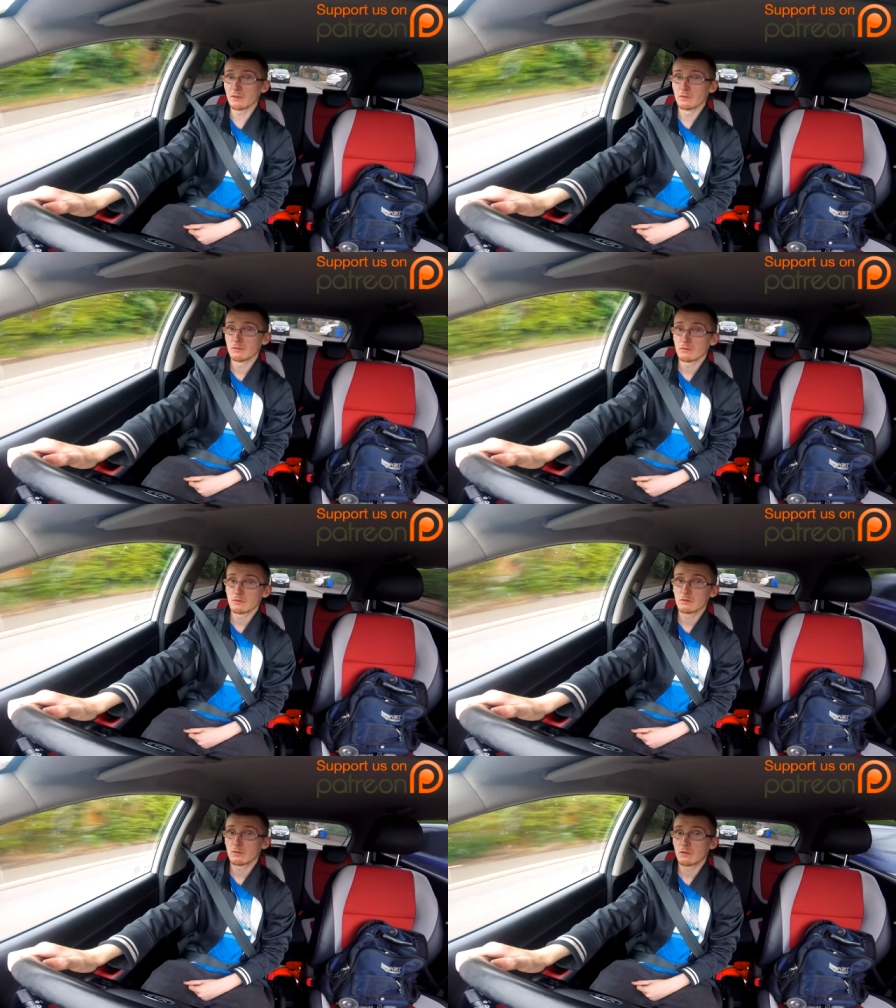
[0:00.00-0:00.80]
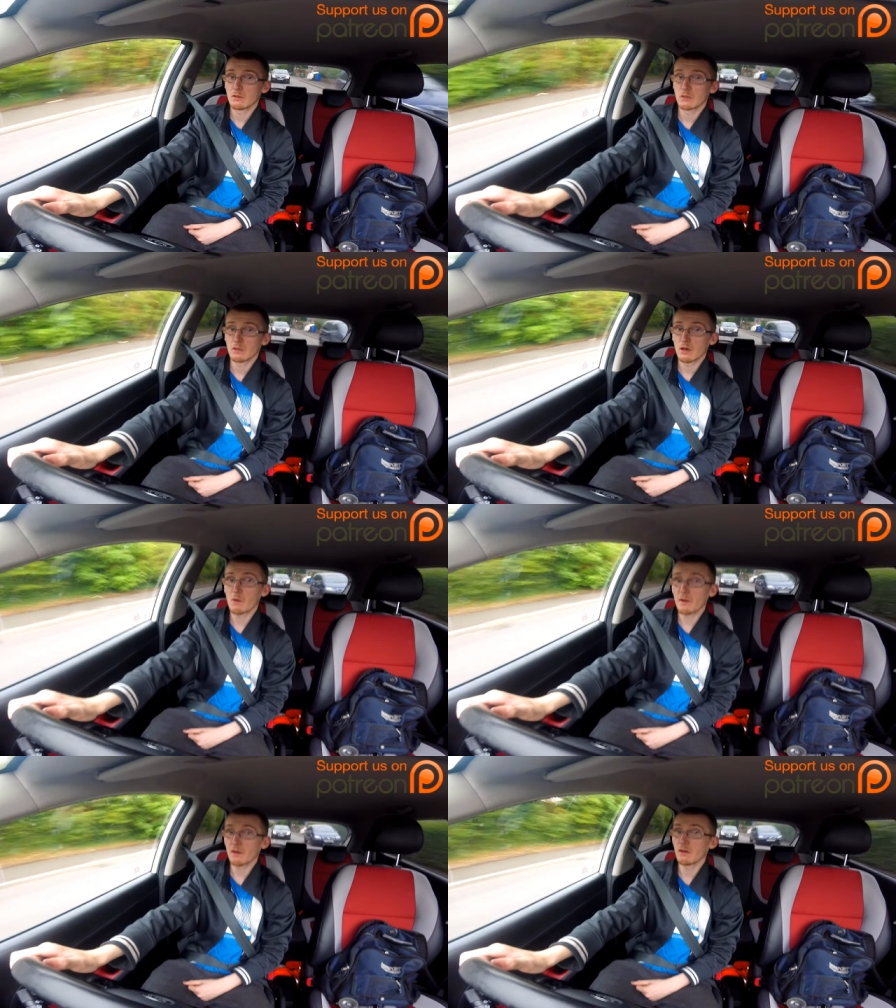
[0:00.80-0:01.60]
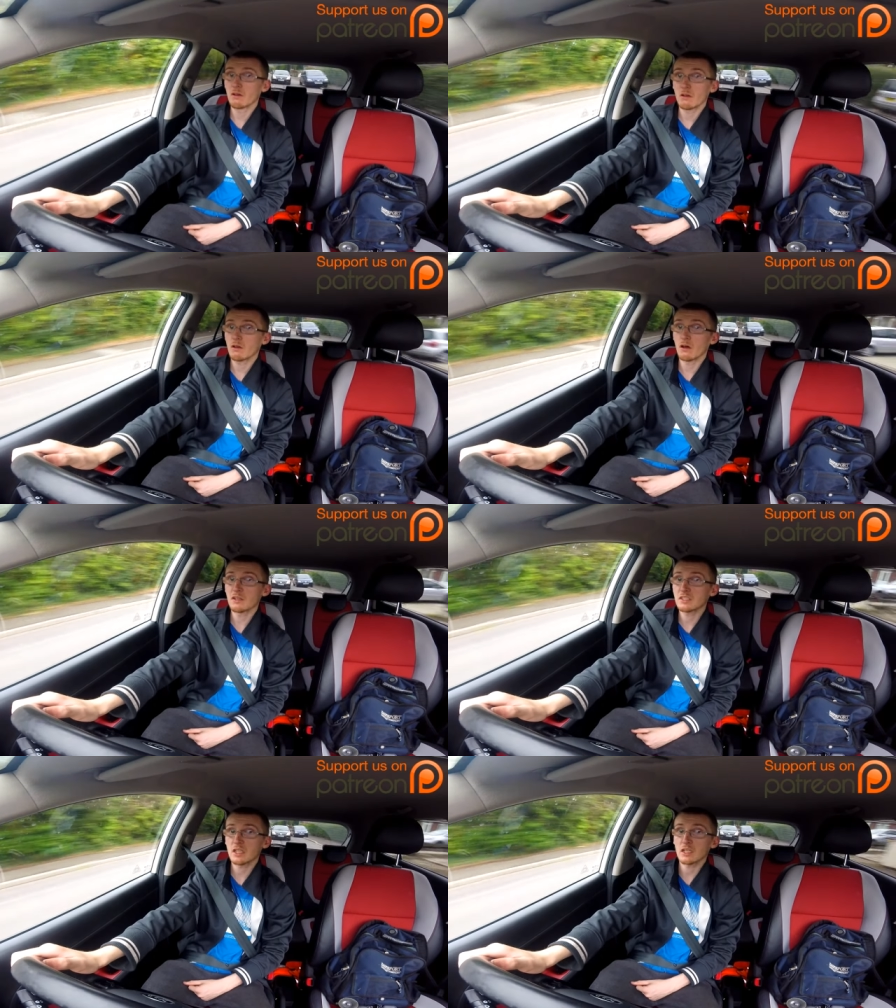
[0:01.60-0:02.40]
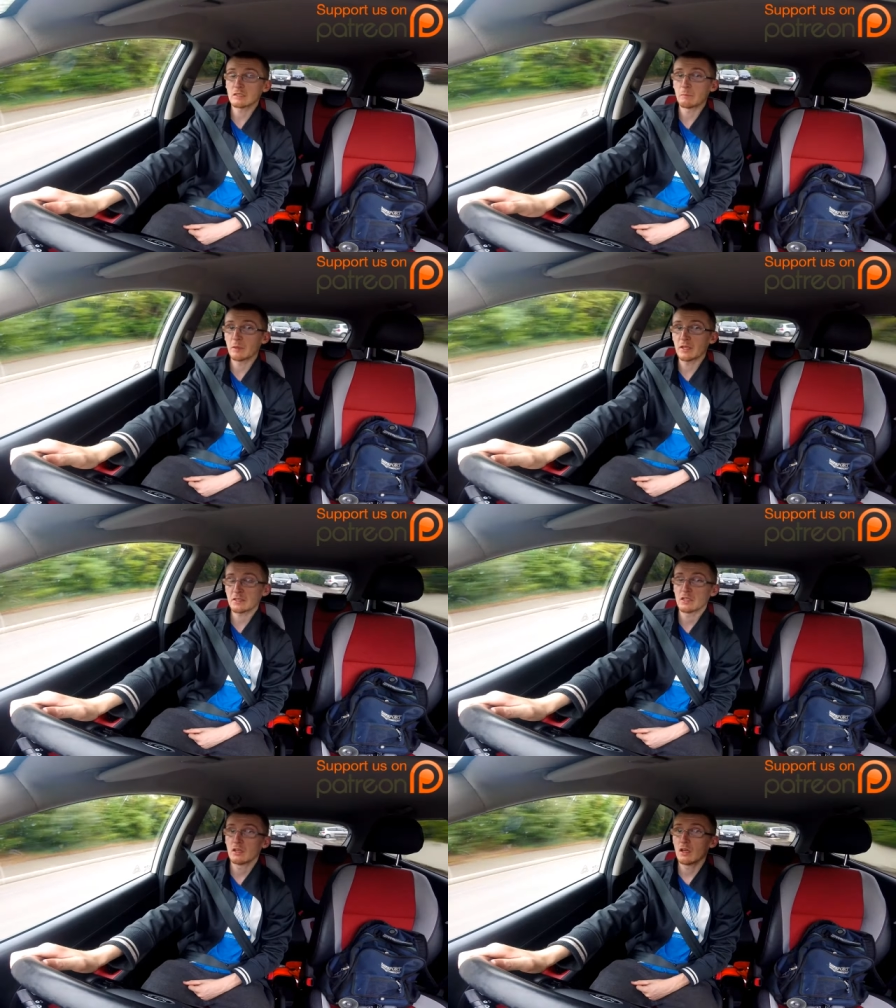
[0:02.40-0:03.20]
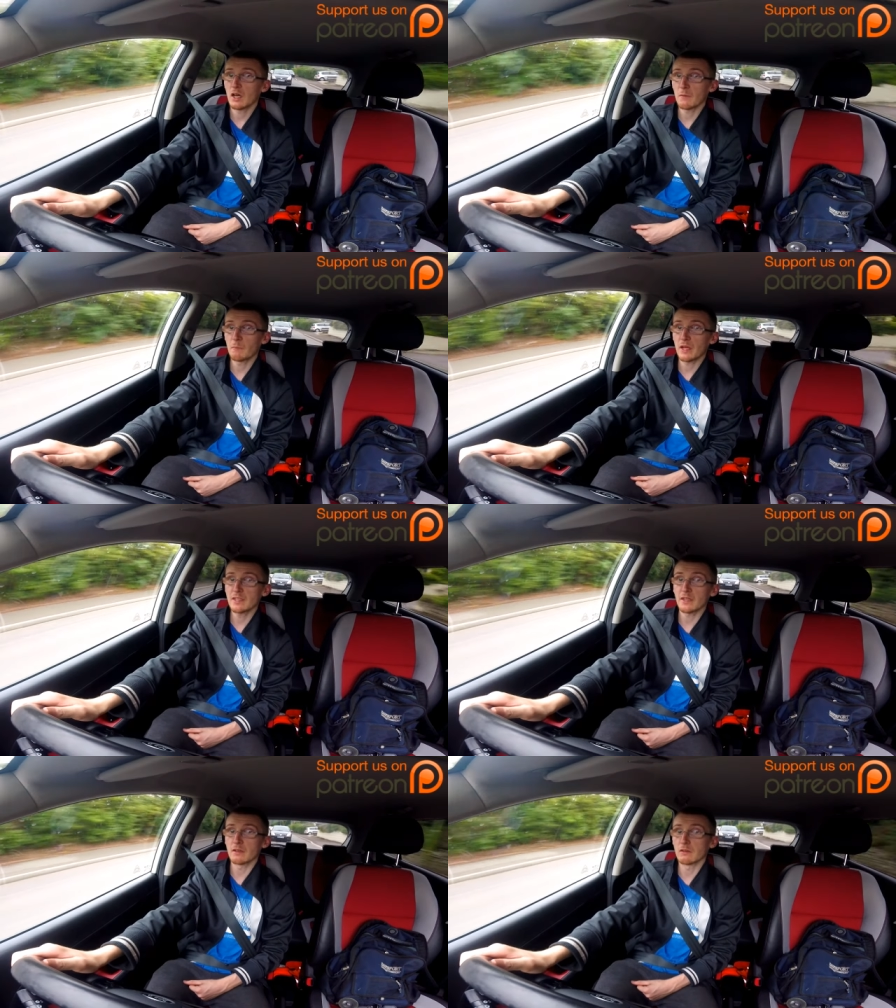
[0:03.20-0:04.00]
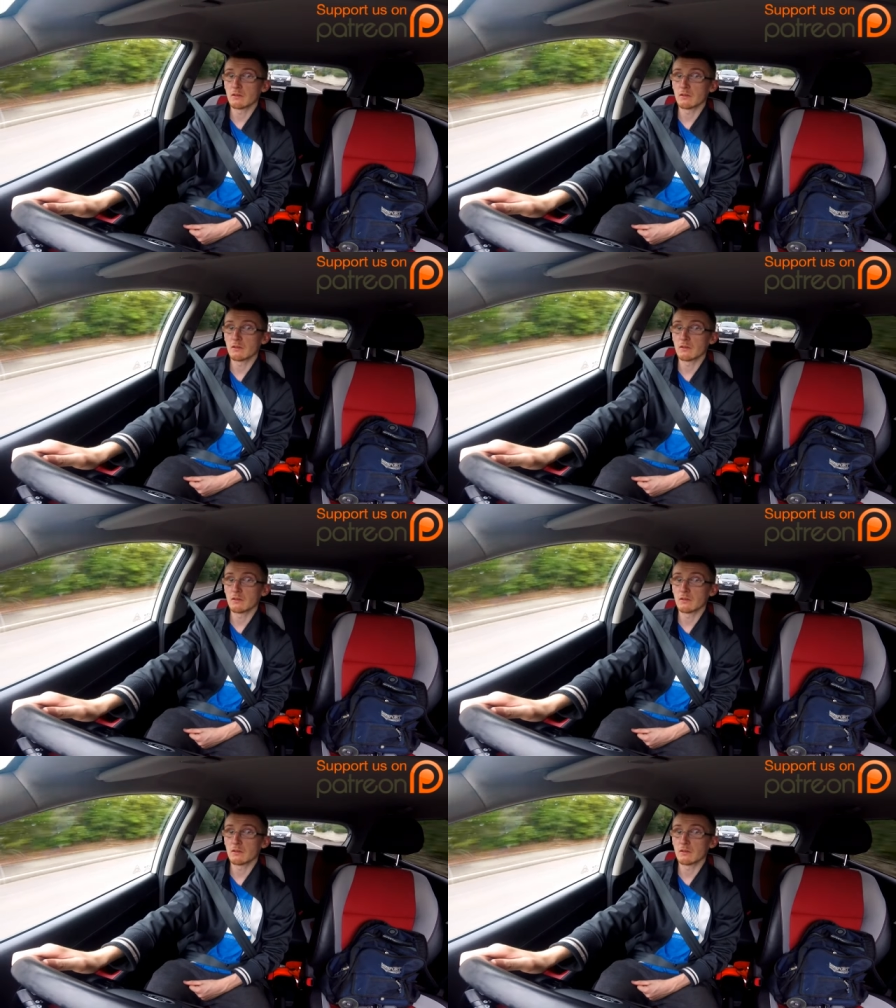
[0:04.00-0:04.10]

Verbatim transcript: I went, "No, this takes the piss. I'm paying